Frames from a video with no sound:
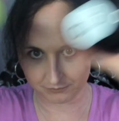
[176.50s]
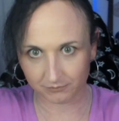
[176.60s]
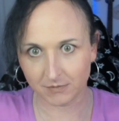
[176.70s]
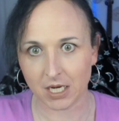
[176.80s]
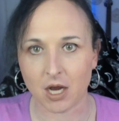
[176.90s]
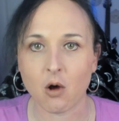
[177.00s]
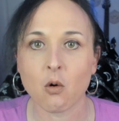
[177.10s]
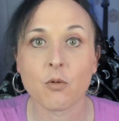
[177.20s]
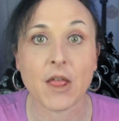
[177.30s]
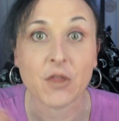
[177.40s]

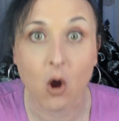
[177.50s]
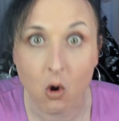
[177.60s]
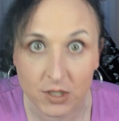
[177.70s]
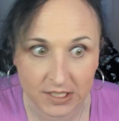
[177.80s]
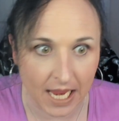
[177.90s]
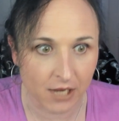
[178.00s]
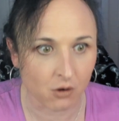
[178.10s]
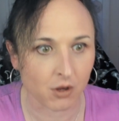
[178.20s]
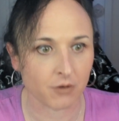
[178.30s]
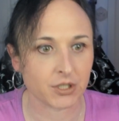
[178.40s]
then the whole cycle
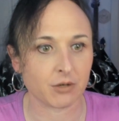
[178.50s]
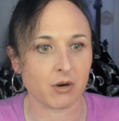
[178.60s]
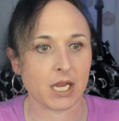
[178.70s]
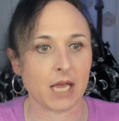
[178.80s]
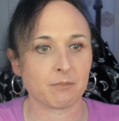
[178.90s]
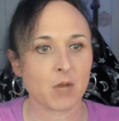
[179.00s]
goes through again.